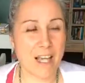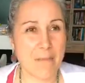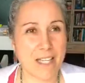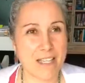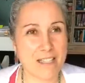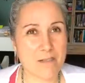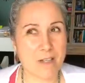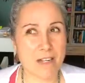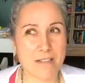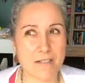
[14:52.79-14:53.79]
Because when
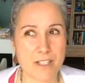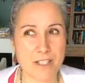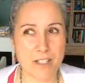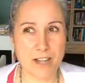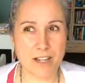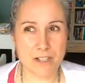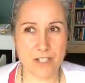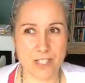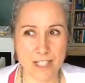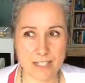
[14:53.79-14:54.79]
I tune into your
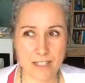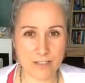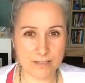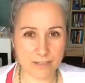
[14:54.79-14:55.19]
energy, it's like,